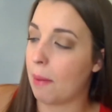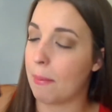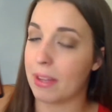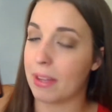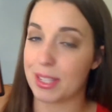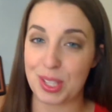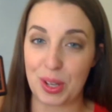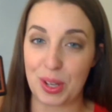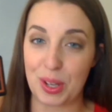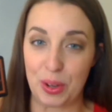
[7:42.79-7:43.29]

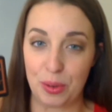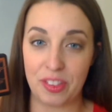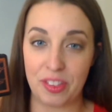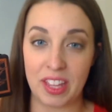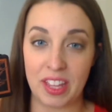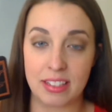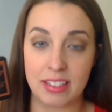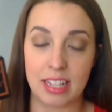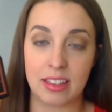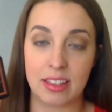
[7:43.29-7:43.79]
so
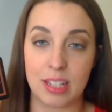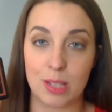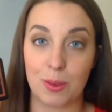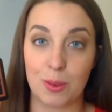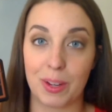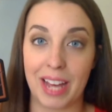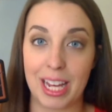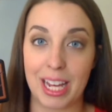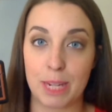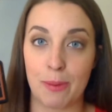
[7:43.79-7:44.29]
things like this
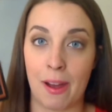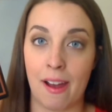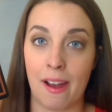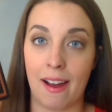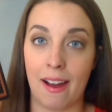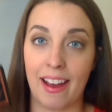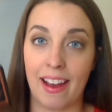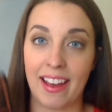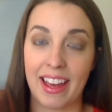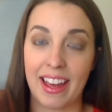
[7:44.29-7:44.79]
will catch my
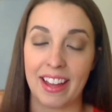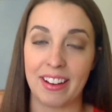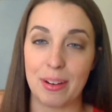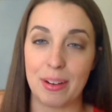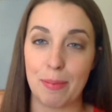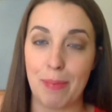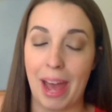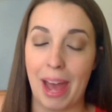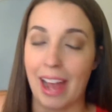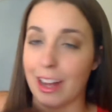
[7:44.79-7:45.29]
eye,
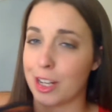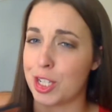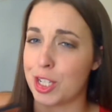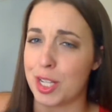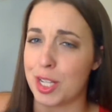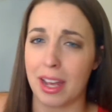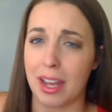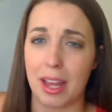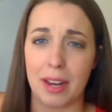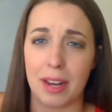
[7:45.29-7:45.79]
and
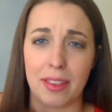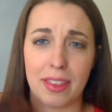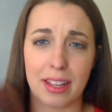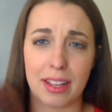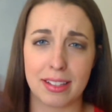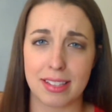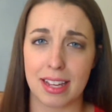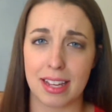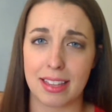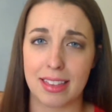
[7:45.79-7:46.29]
packaging and
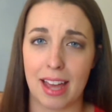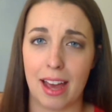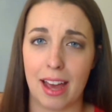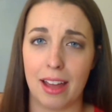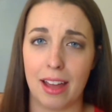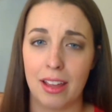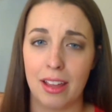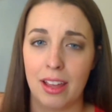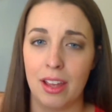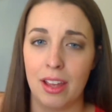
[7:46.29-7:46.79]
things like
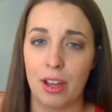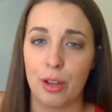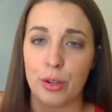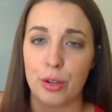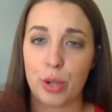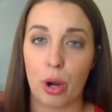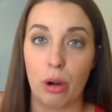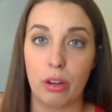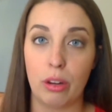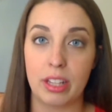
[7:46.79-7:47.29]
that
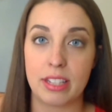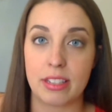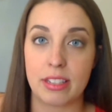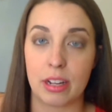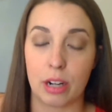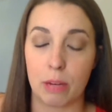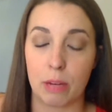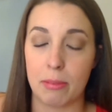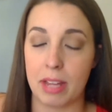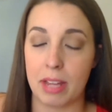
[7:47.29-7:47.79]
totally
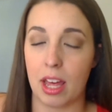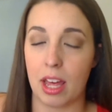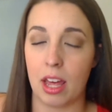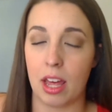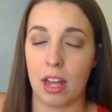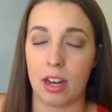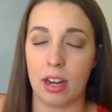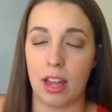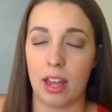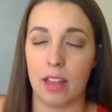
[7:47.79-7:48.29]
sucker me
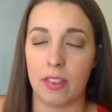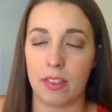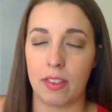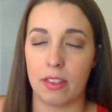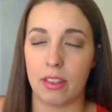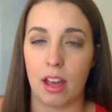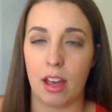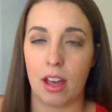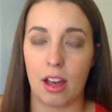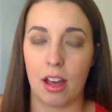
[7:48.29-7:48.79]
in,
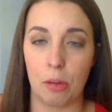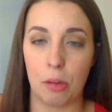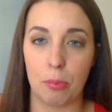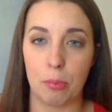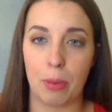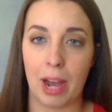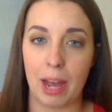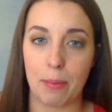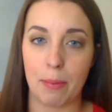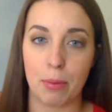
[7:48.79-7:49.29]
and I'll
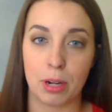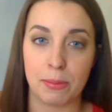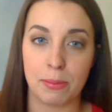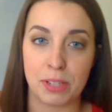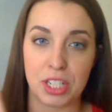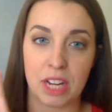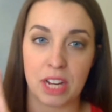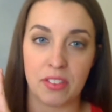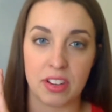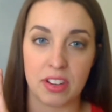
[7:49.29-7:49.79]
buy pretty
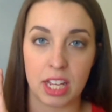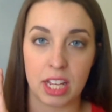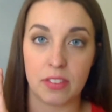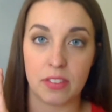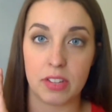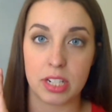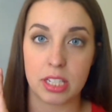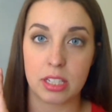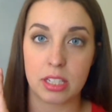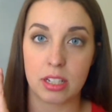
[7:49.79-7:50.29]
much everything
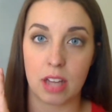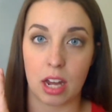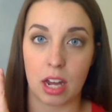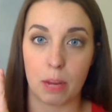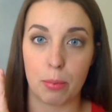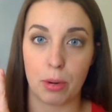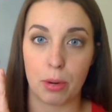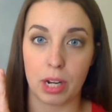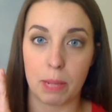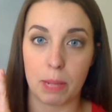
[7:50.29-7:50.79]
if it's got
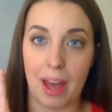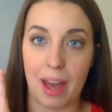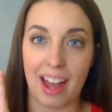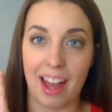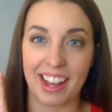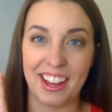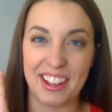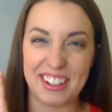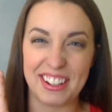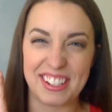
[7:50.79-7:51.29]
a pretty
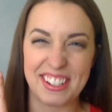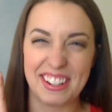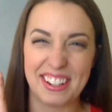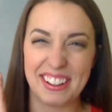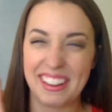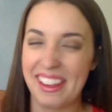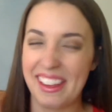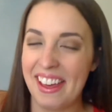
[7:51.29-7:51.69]
package.